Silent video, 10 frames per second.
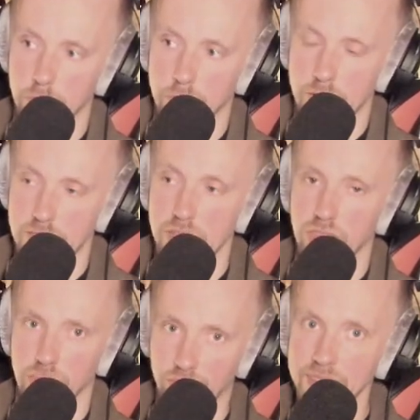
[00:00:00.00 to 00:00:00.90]
match
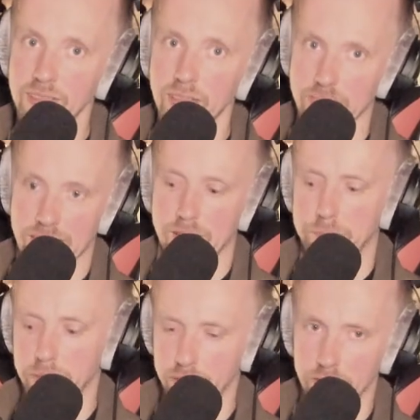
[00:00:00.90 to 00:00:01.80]
is finally
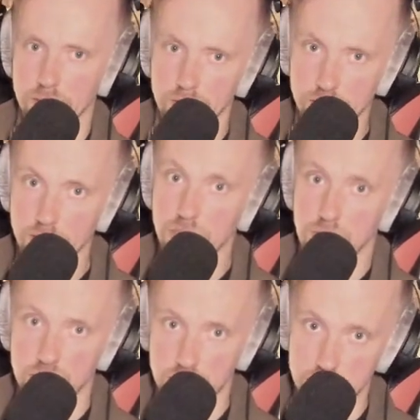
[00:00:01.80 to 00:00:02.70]
happening this
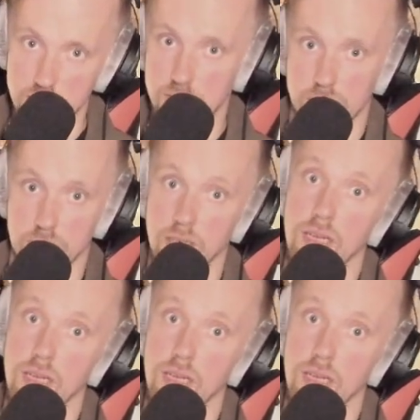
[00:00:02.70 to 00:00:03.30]
year